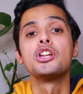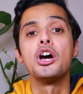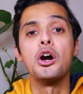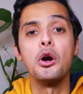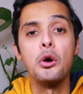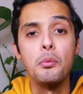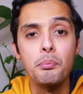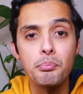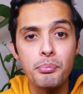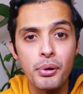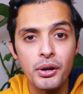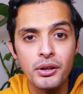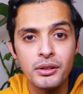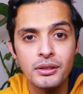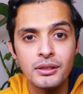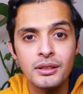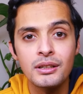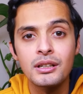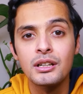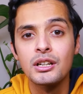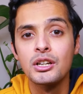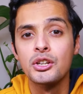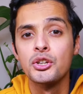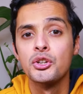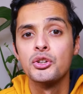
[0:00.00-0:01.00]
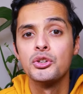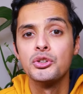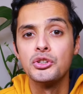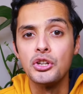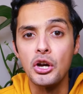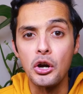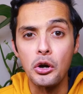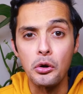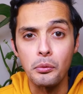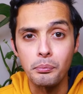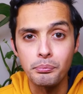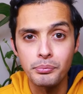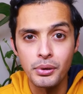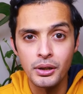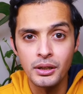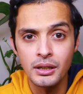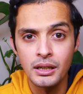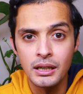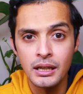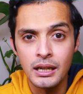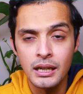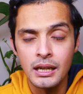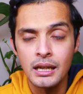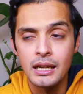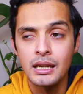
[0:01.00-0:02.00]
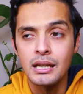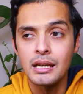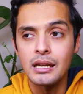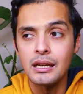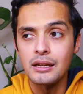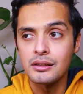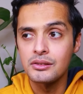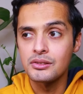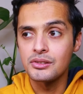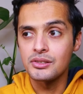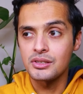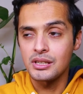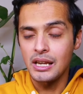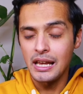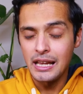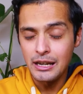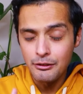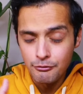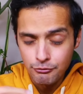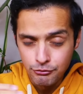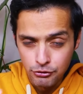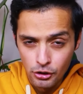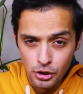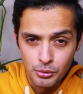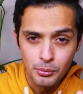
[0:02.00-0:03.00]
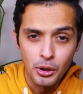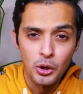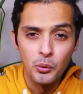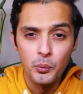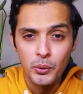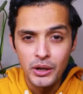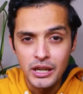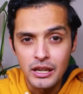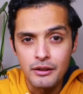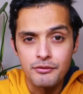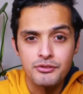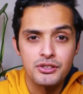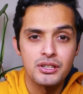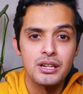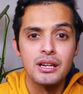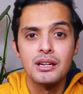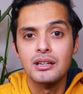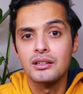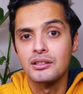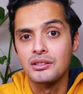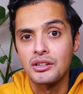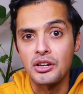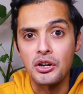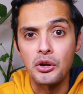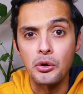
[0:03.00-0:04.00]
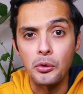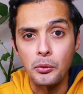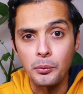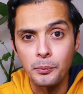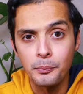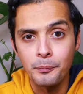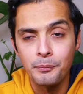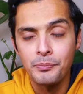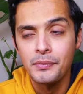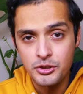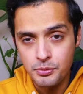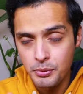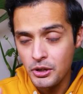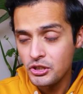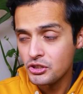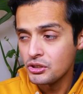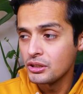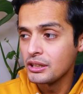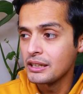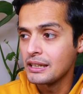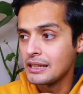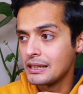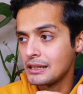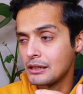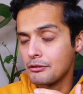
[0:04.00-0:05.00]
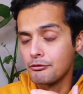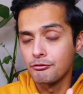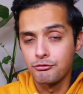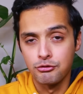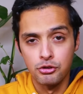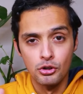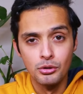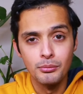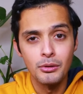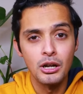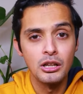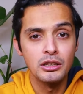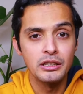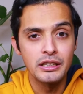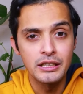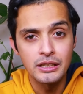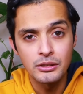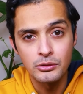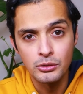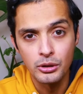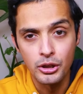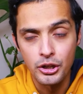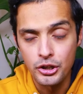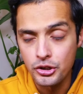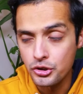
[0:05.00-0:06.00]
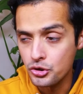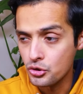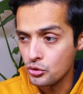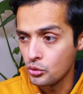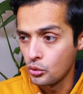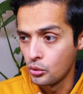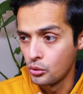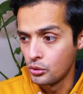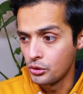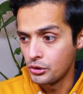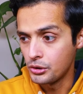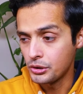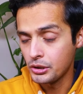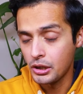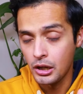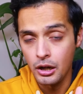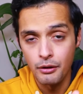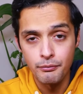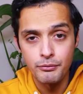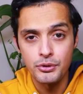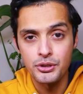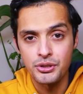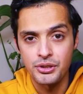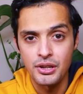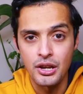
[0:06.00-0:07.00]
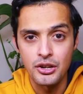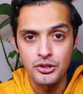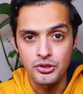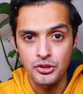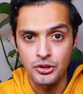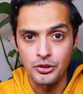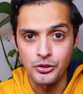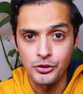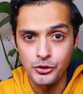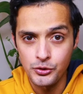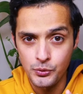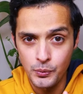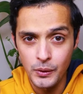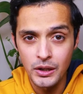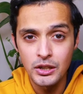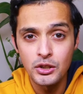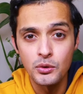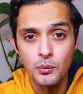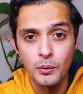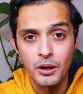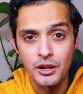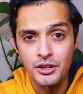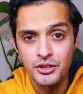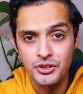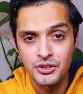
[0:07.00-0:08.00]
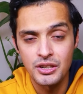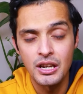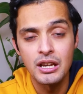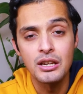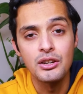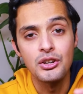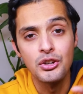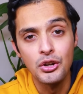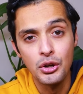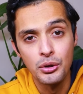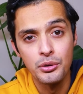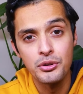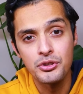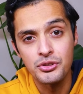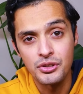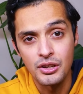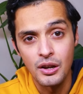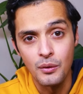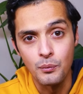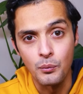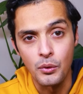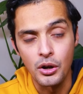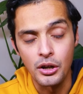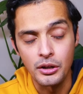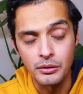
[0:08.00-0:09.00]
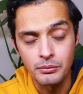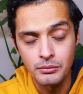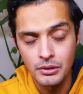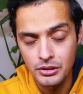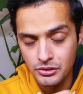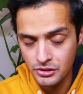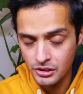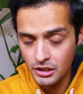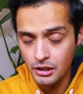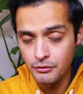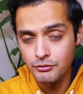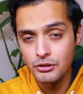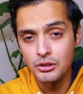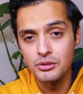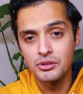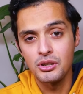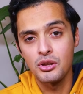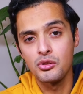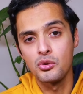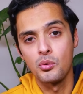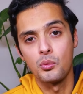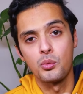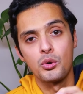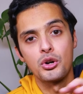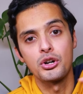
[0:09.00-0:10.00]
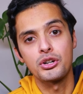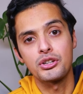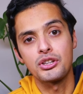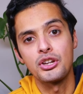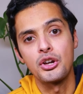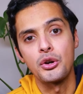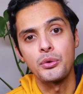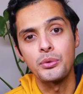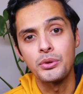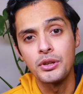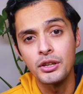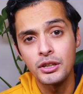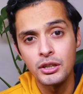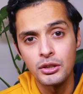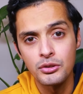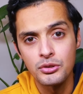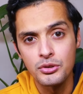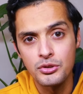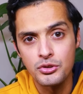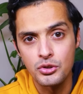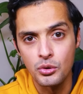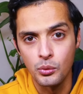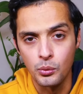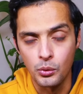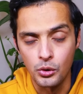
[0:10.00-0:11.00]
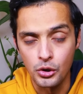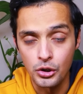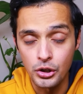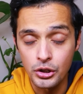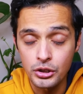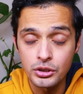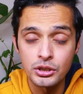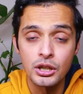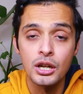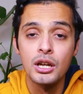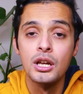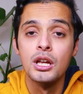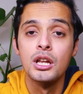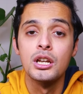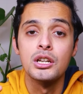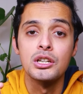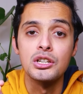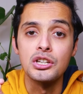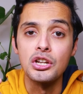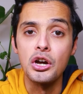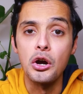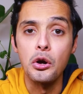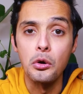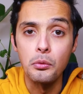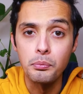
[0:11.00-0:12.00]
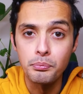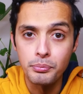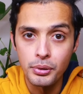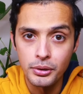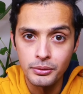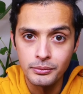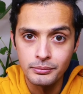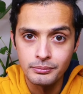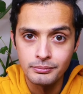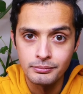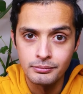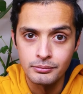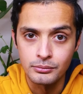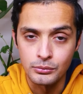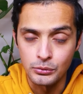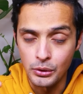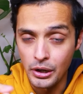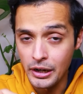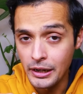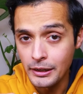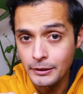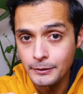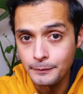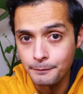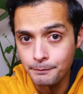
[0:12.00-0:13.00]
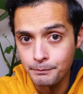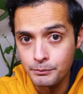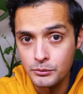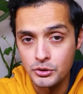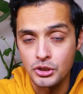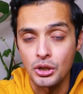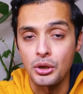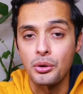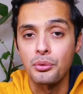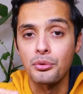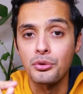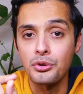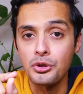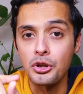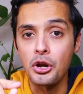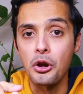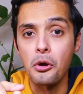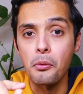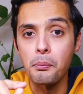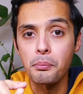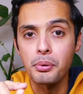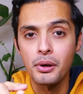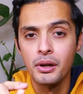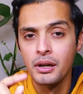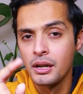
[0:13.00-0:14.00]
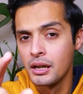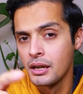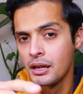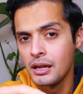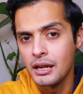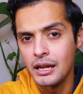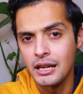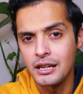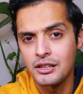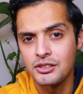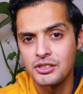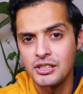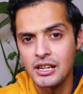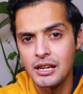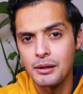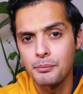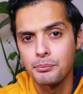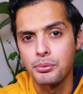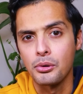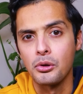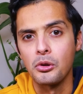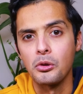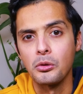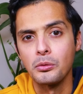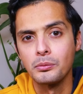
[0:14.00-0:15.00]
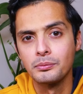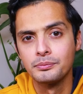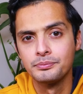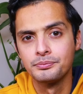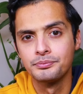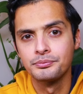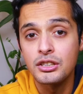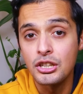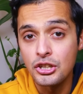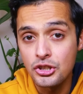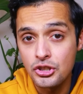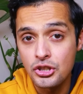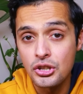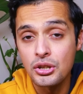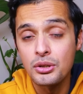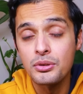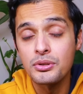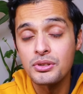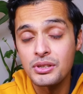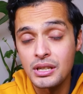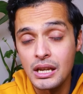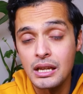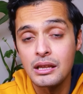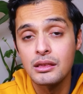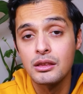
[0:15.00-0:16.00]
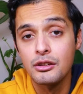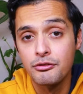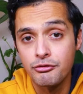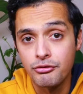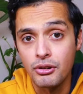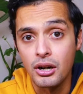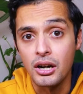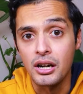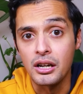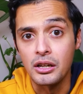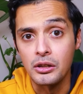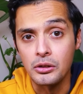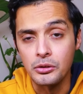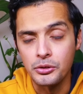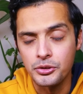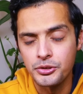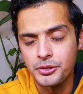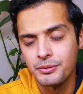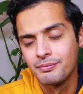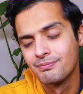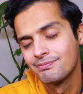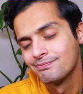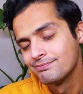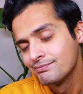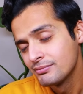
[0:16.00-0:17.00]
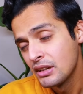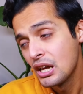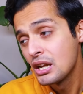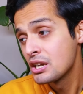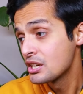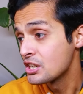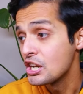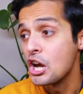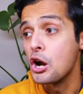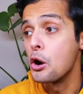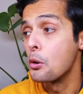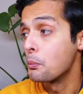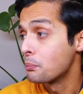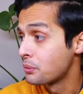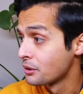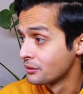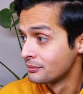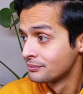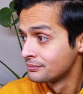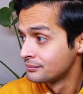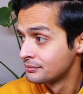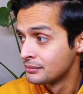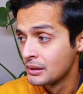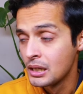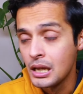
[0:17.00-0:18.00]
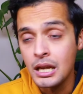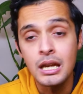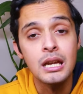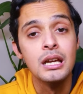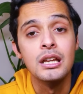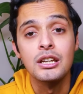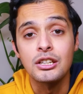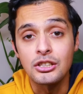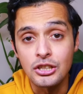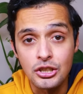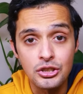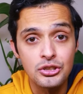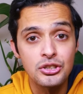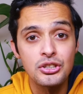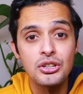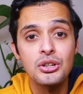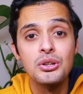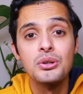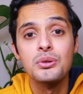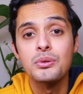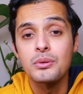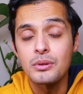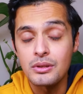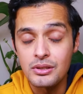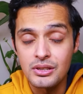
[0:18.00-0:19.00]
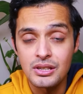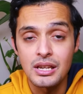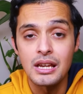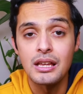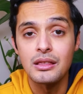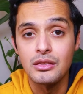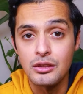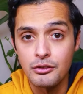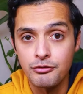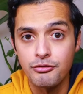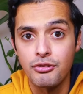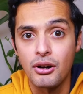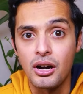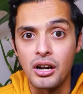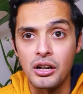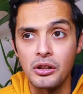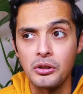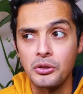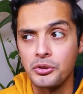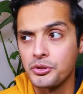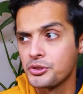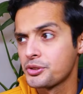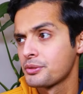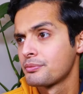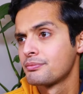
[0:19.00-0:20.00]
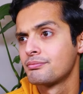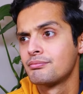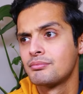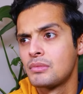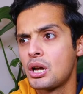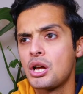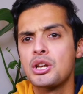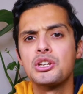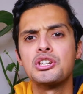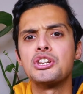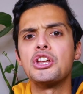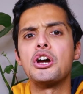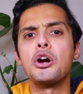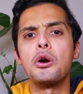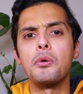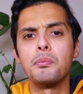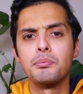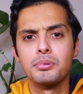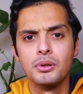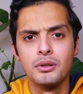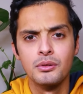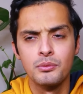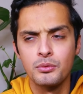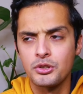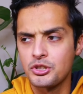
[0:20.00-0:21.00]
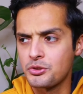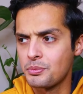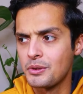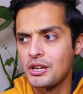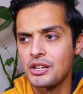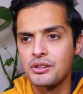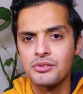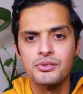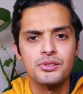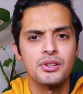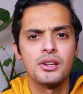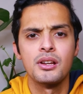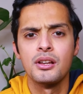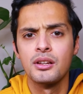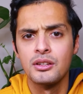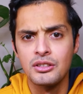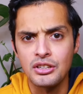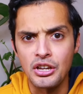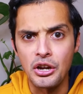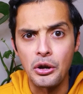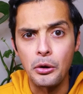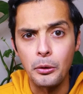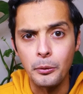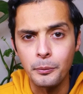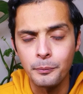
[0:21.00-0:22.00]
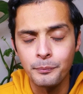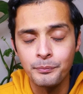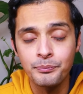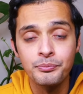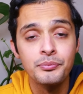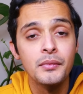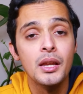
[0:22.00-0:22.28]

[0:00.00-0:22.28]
nope. Nope. It's an informal way of saying no, especially in informal English or conversations when you want to say no to someone. Instead of using the word no, you can use the word nope, right? So, nope. An example, did you send the files? Nope. Did you send the files? Nope, which means no.